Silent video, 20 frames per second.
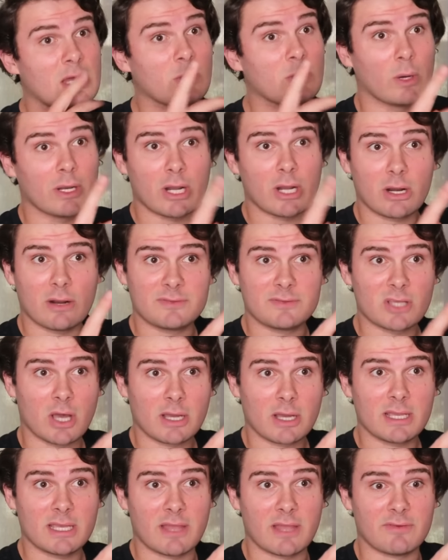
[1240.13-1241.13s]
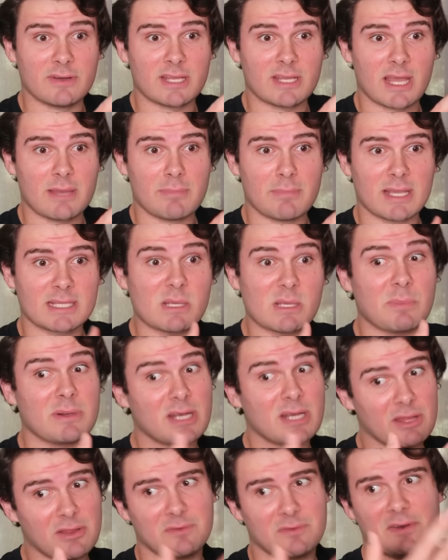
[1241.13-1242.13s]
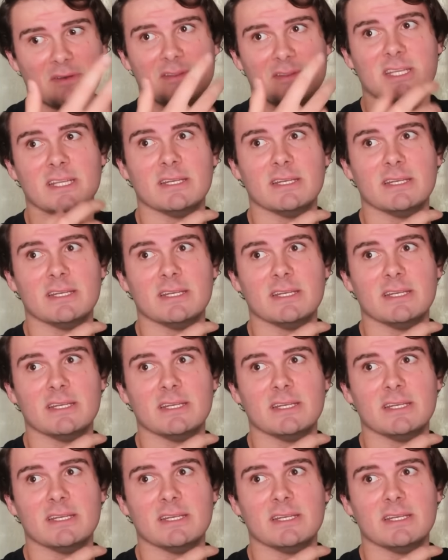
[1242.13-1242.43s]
1 hour of talking every day makes up another 15